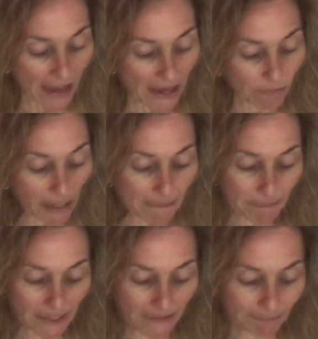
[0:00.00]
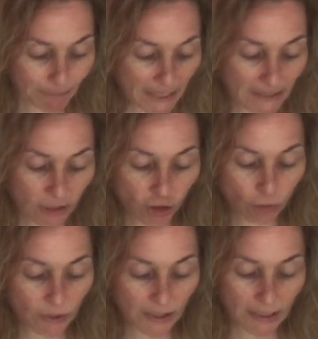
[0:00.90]
A white basic
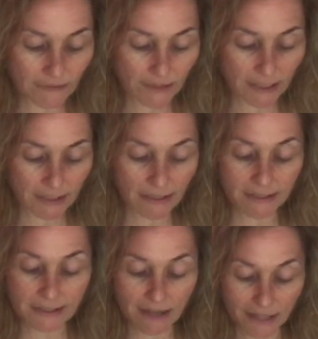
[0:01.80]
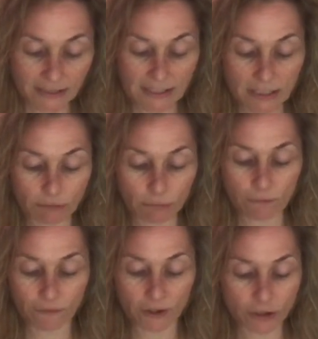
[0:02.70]
short sleeve tee that is not see-through
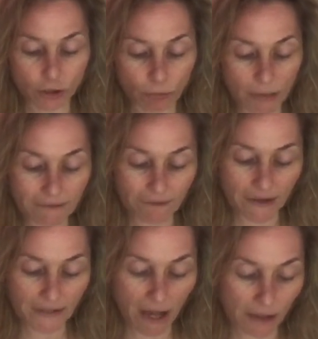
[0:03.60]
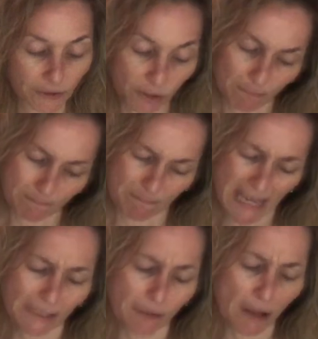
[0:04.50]
for under $25. Madewell
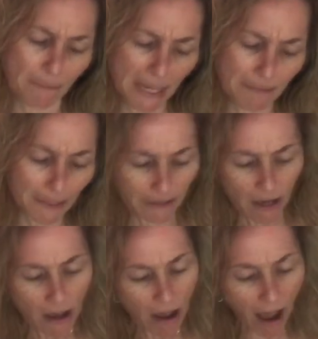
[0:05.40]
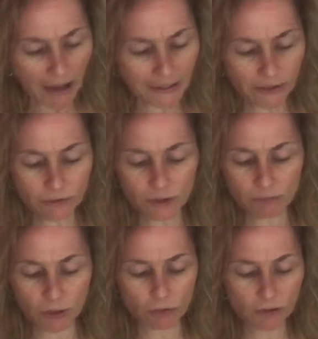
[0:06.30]
maybe? I could use
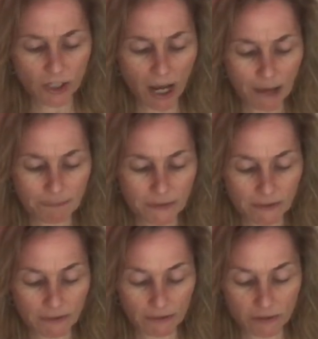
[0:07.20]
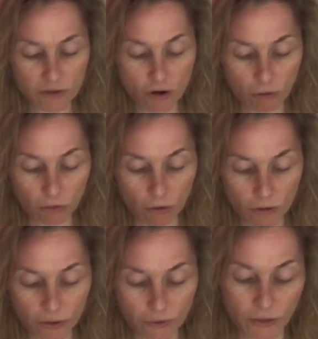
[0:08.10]
some cute tops, no
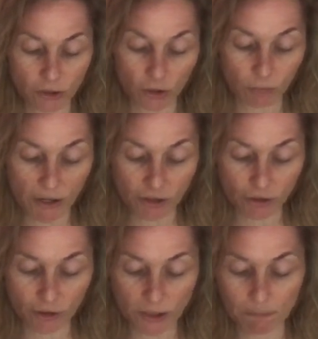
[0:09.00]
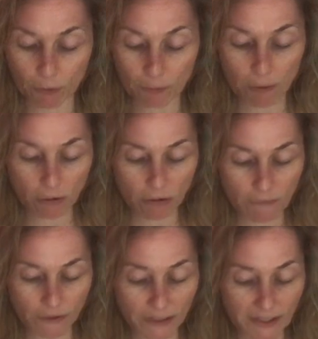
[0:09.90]
logos, sweatshirts, both
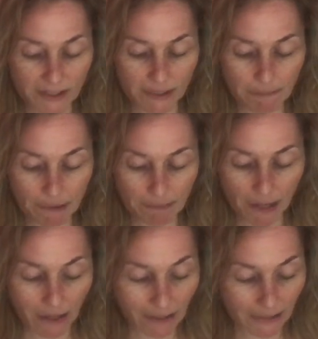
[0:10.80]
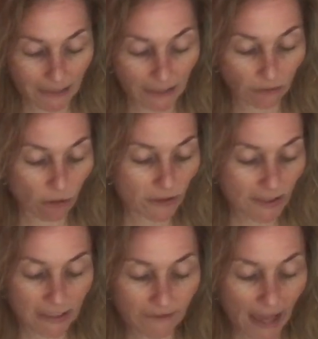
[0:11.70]
pullover and zip-up kind, and long
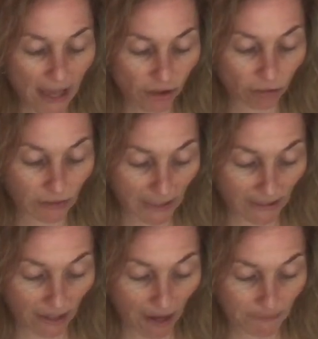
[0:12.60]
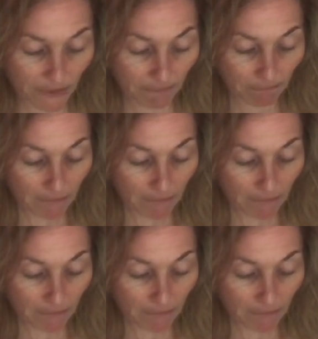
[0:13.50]
sleeve casual knit tops.